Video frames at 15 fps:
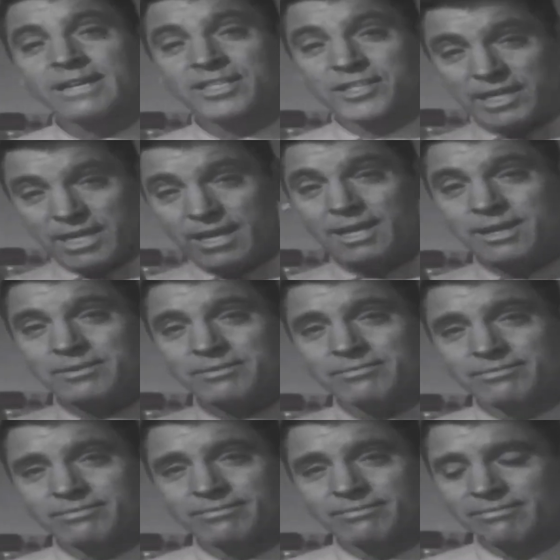See?
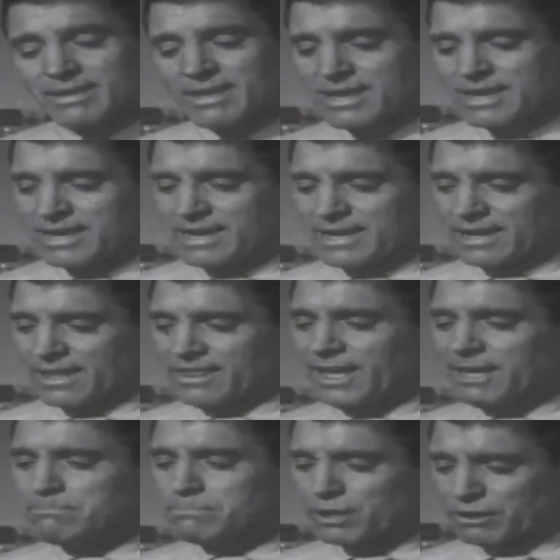A
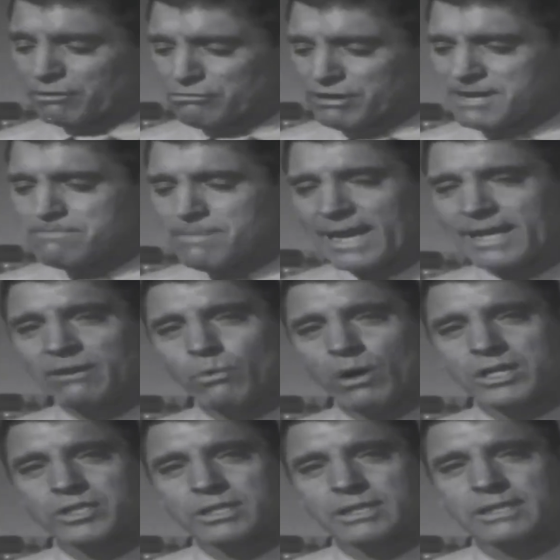thick book written back in
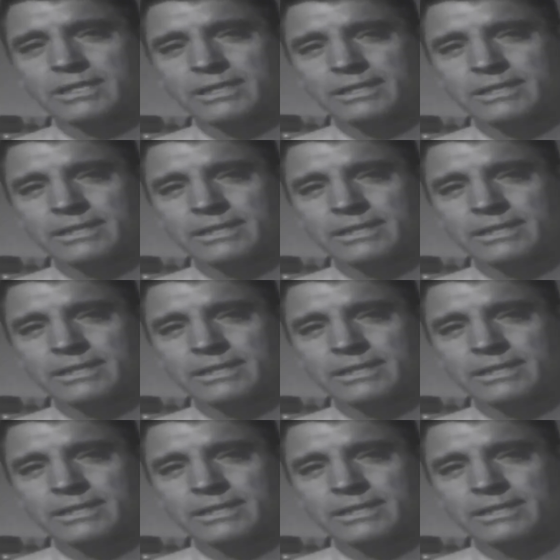Washington